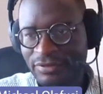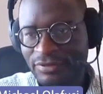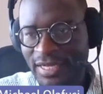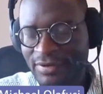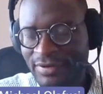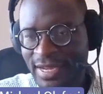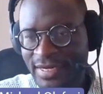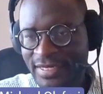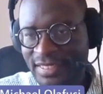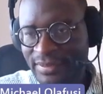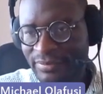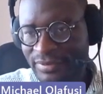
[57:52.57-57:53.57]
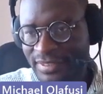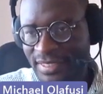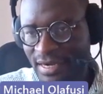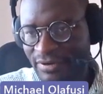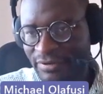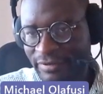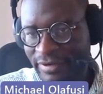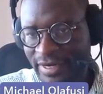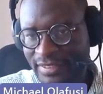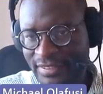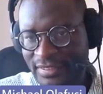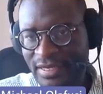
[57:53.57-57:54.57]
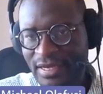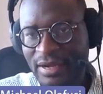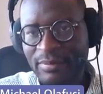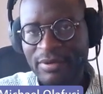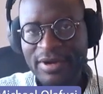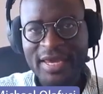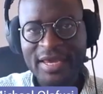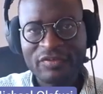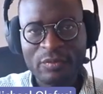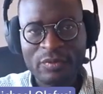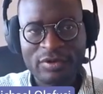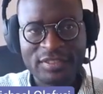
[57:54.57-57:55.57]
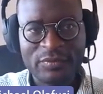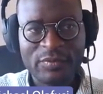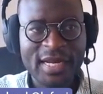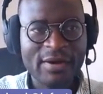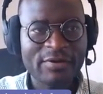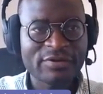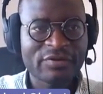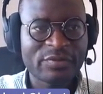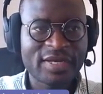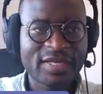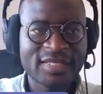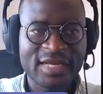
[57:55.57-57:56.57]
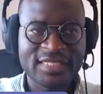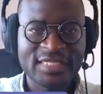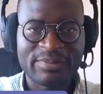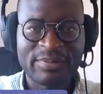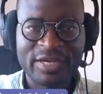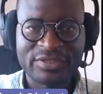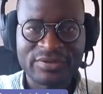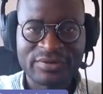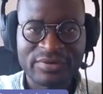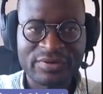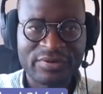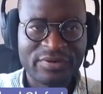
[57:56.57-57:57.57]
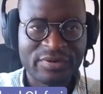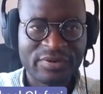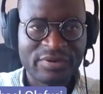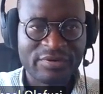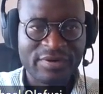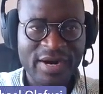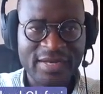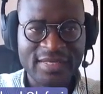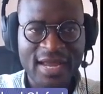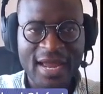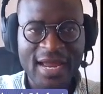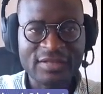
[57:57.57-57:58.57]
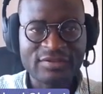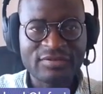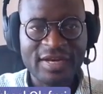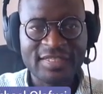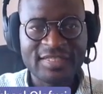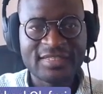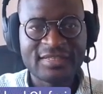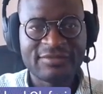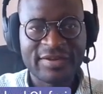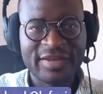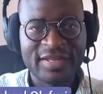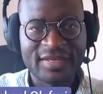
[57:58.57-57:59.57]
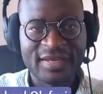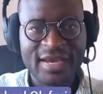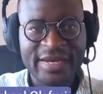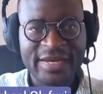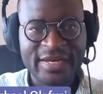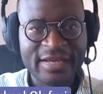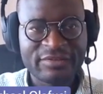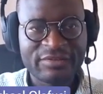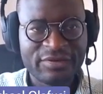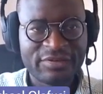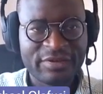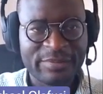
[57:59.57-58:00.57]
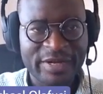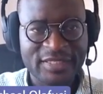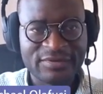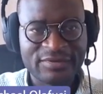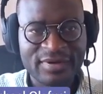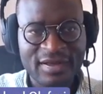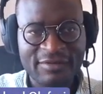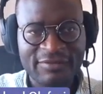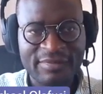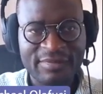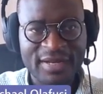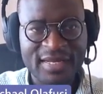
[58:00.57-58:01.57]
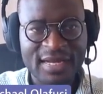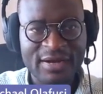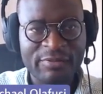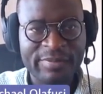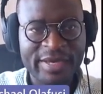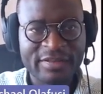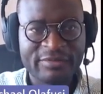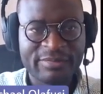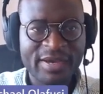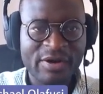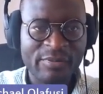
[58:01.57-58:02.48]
You can look at the table, they are correct. But guess what? When I was doing it as a measure, right, I had to write it differently. I needed to use a particular formula that will make it be